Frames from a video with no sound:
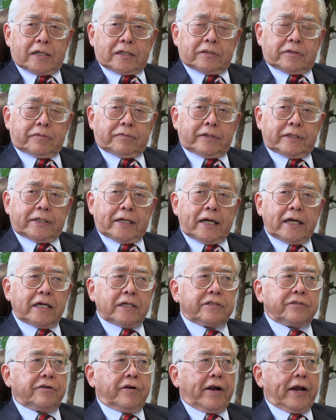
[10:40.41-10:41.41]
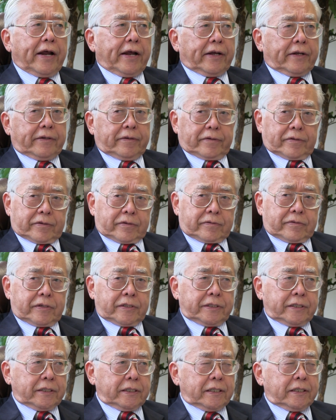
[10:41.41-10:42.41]
So we take a train to
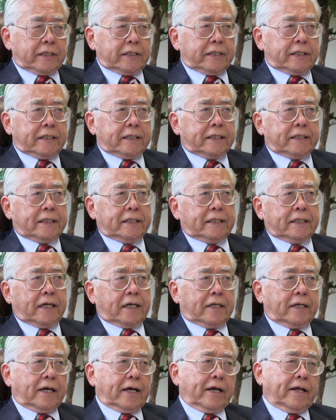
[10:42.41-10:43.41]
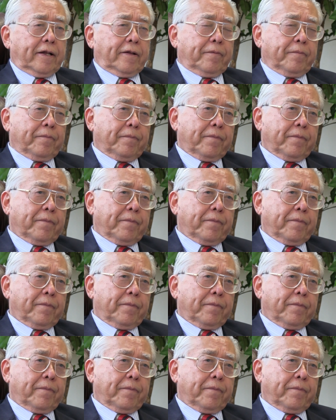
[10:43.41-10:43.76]
Washington, D.C. that day.